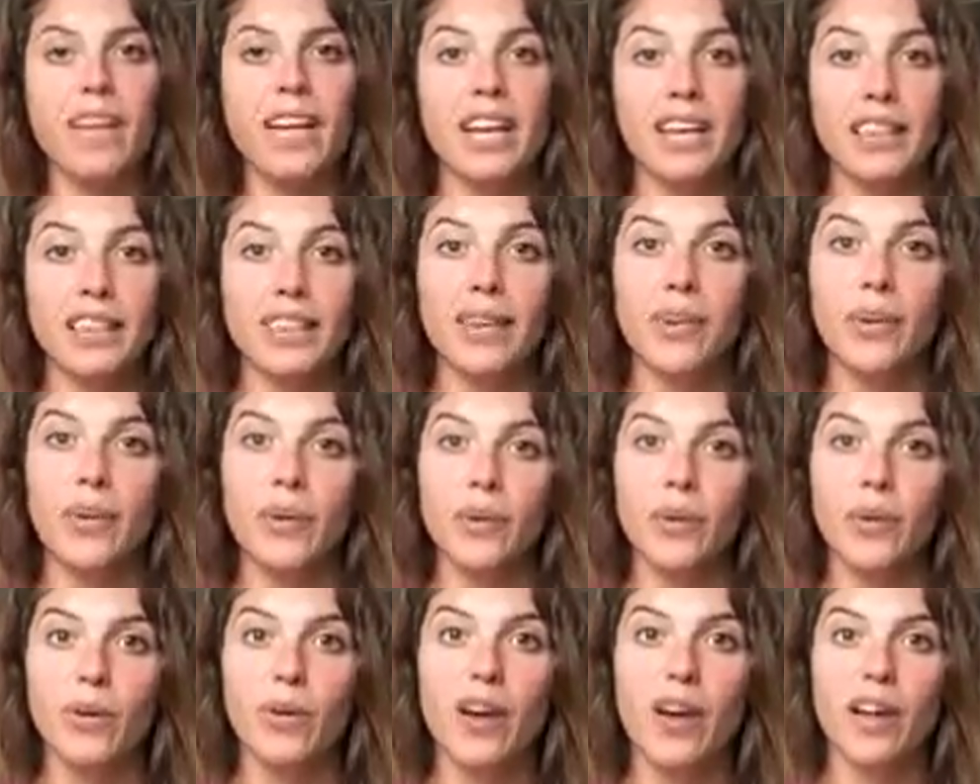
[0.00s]
In the
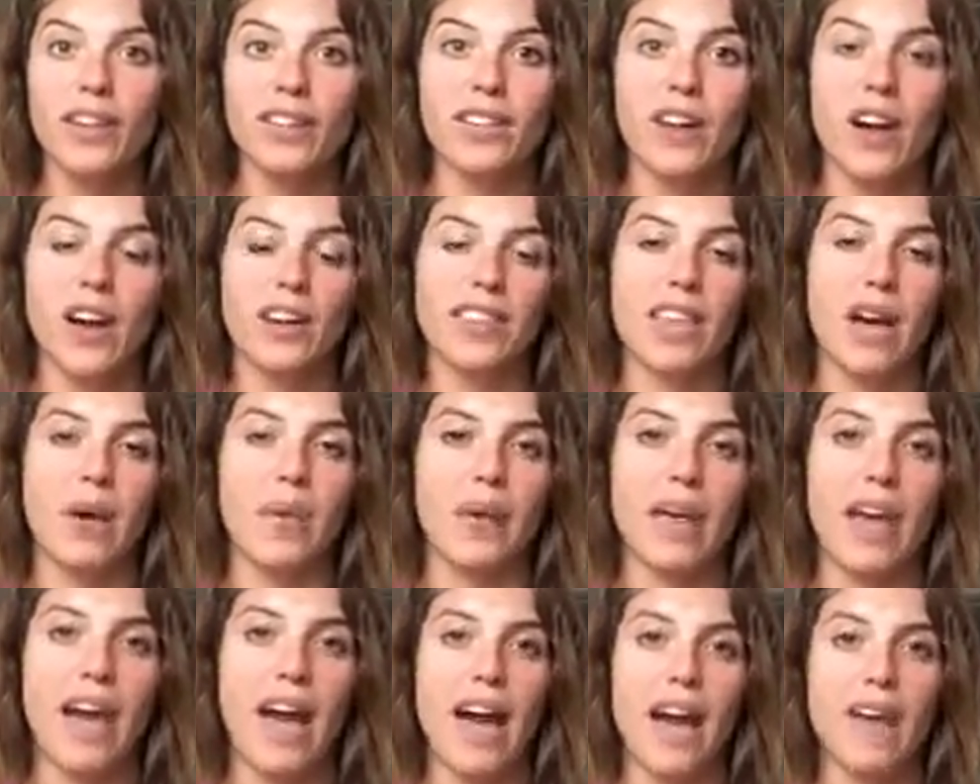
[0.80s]
Google Doc
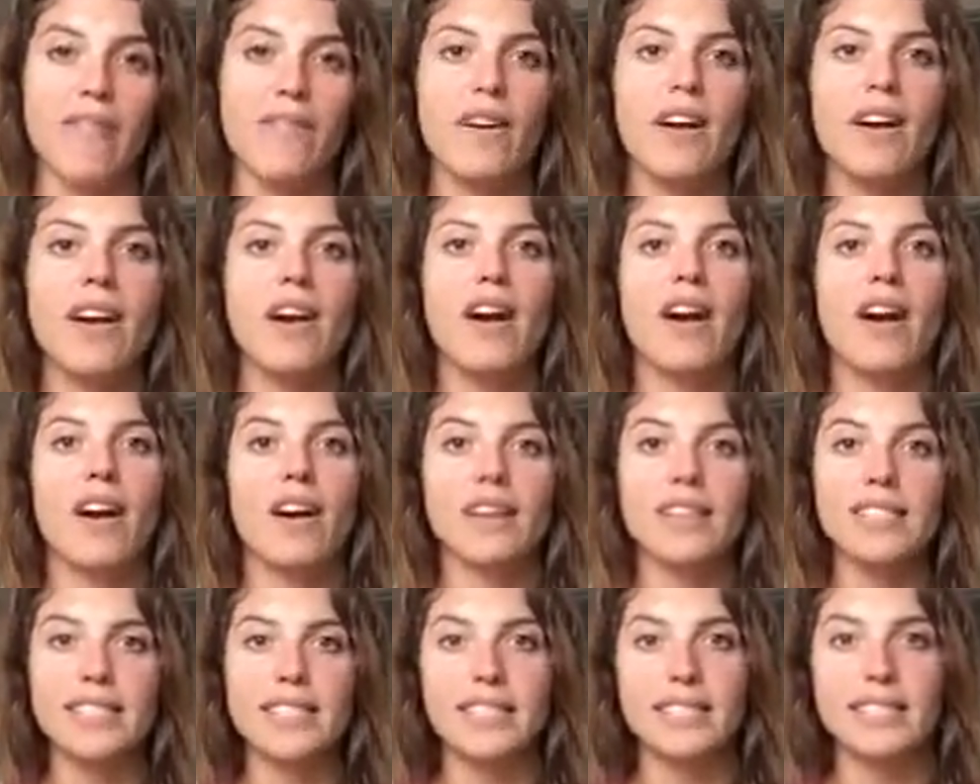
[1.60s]
that we have
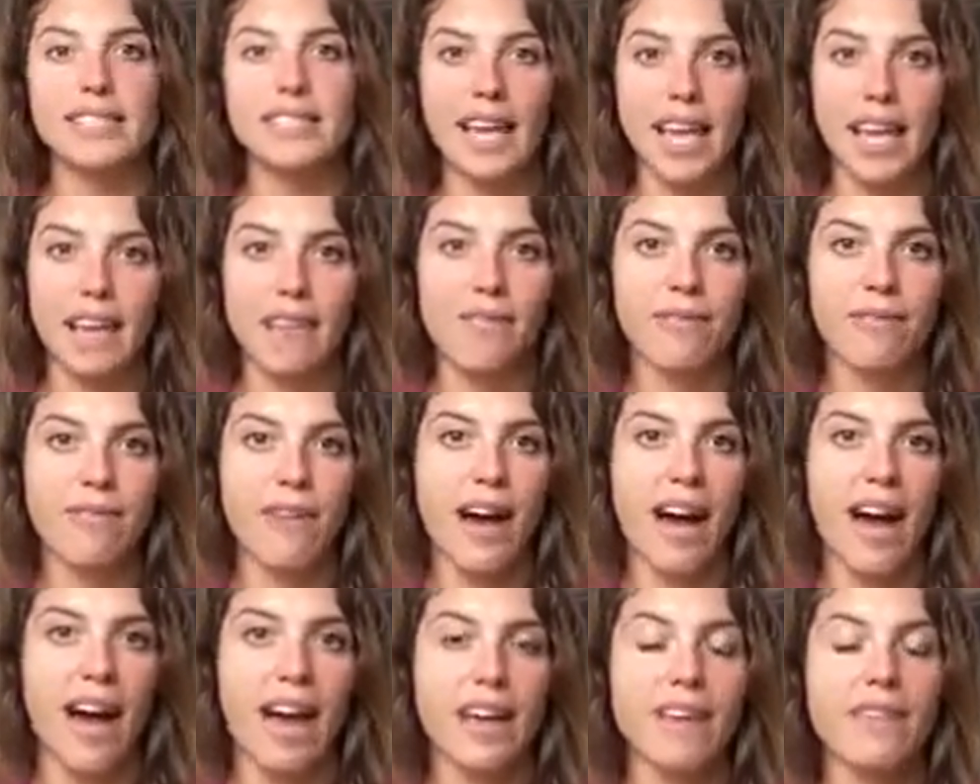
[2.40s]
on day
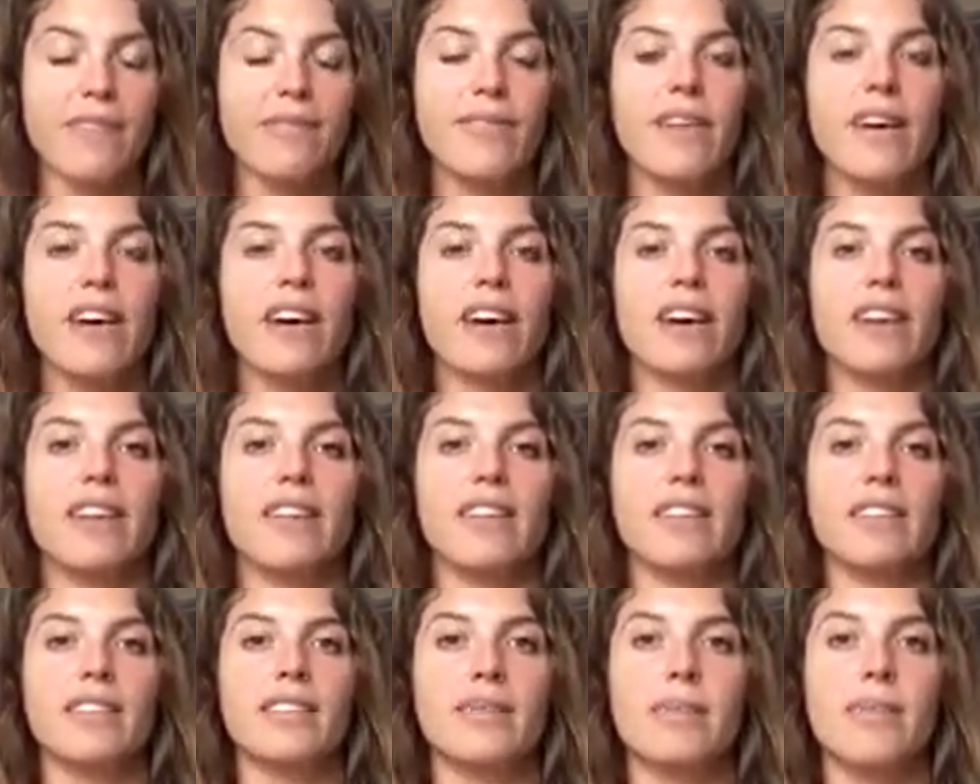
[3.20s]
5,
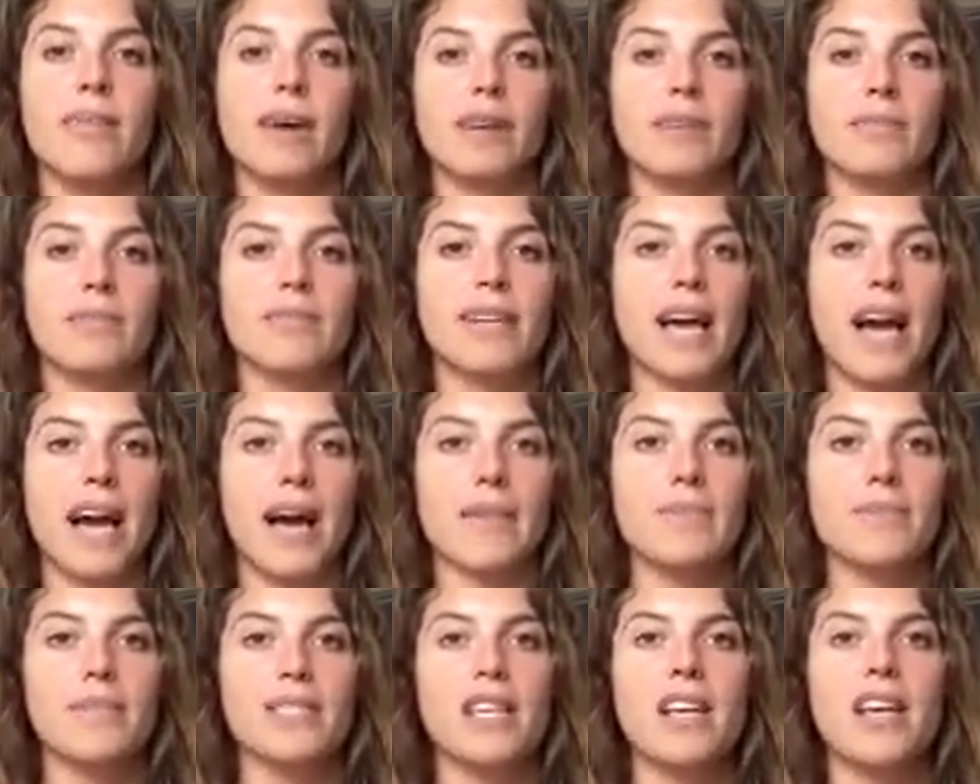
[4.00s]
in the bottom
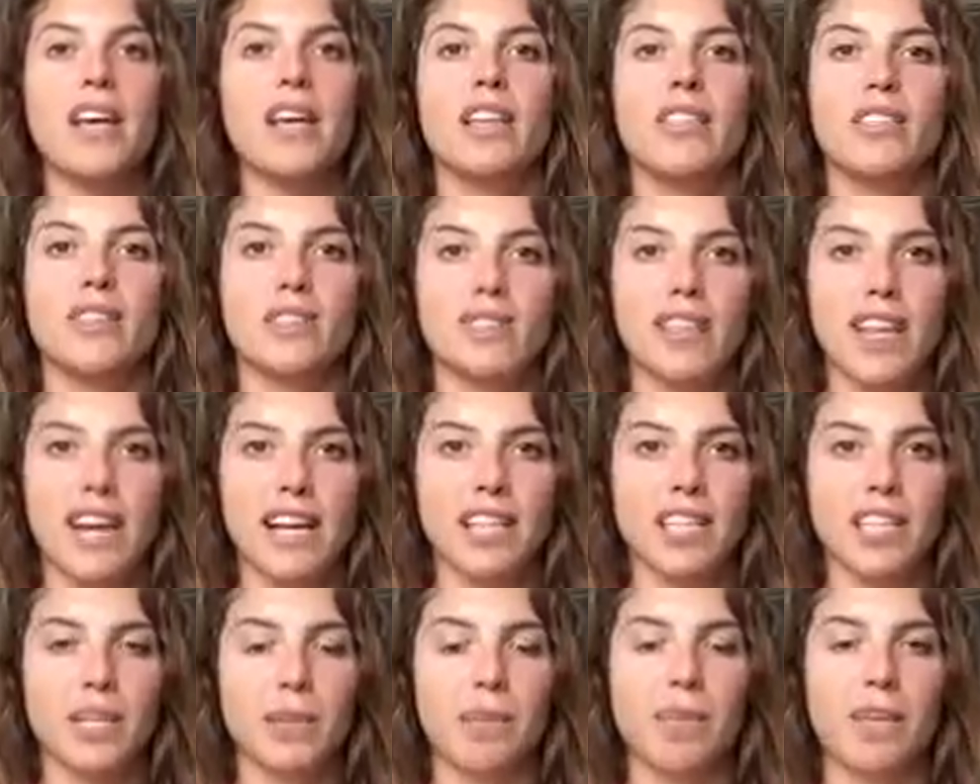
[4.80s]
tabs, there's
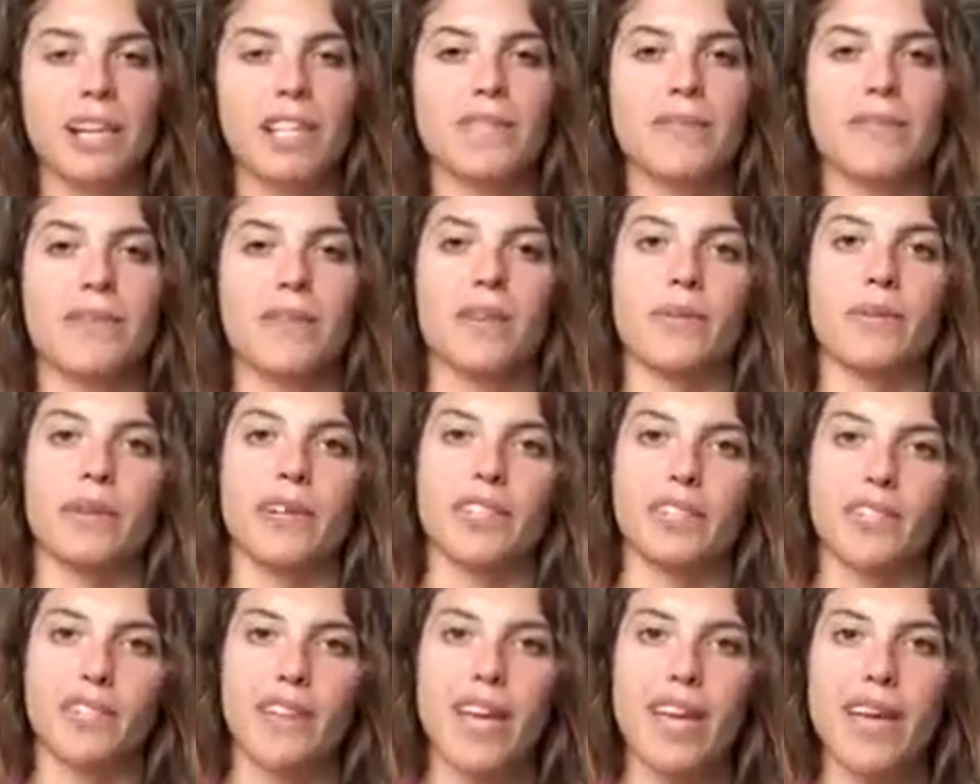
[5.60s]
actually a place for you to
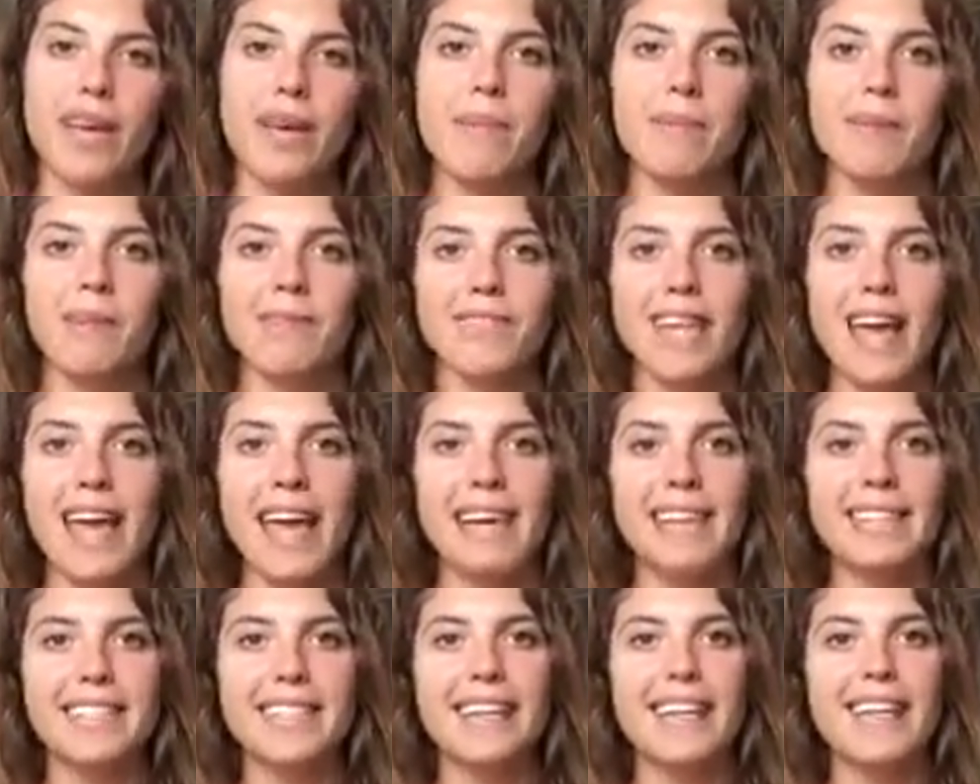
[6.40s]
write your name, your
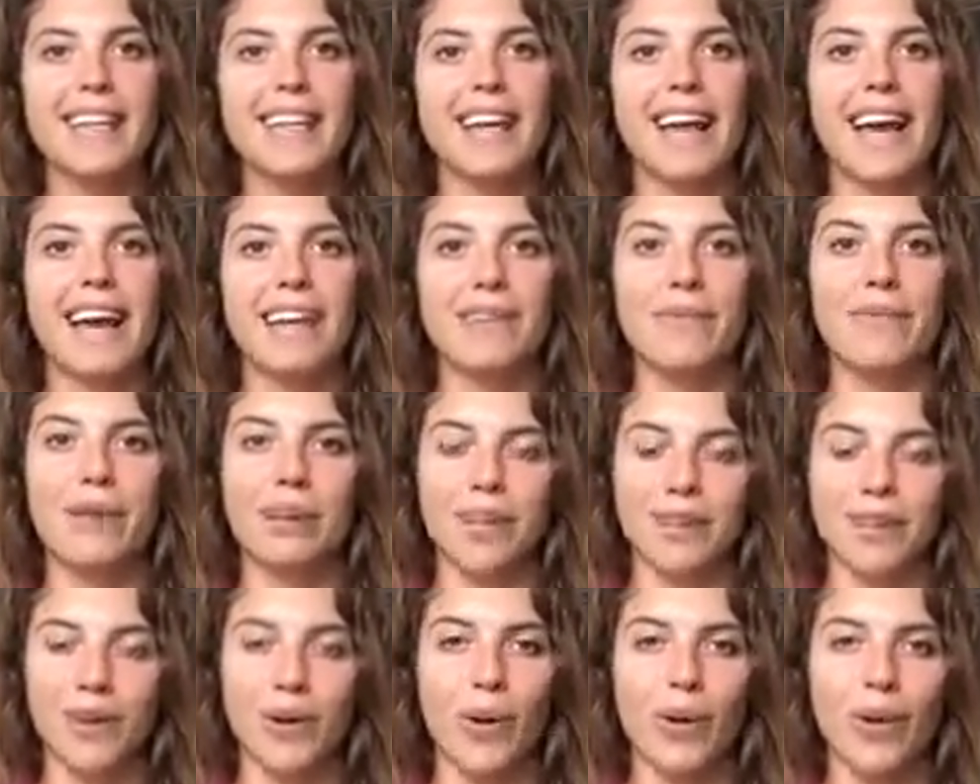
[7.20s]
date, kind of
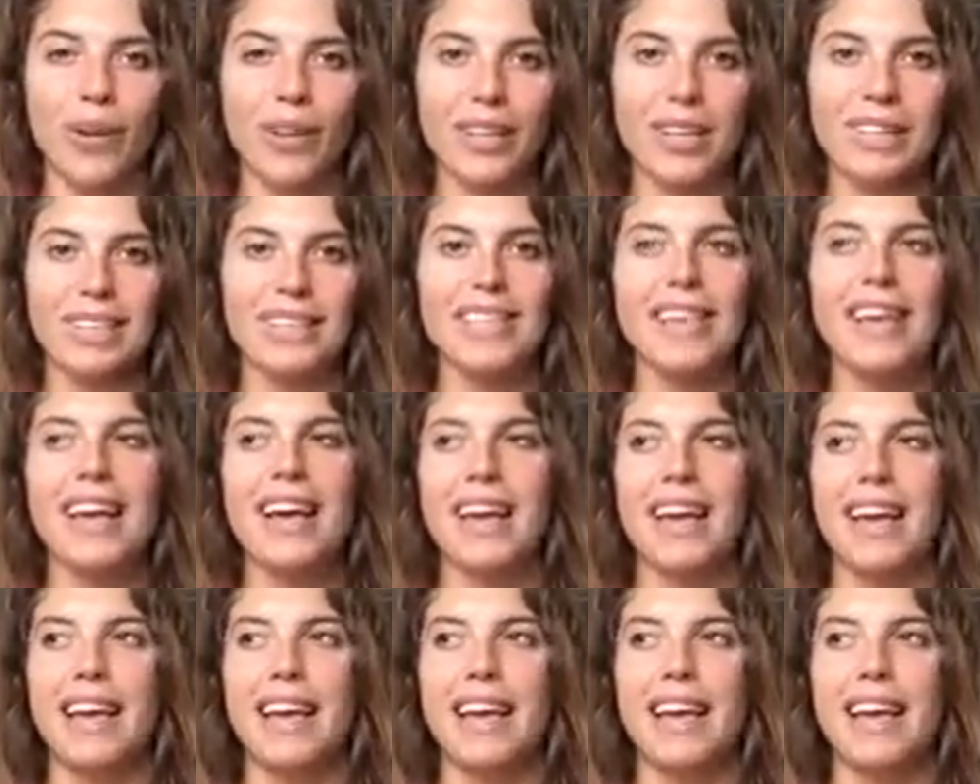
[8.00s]
what your goal is,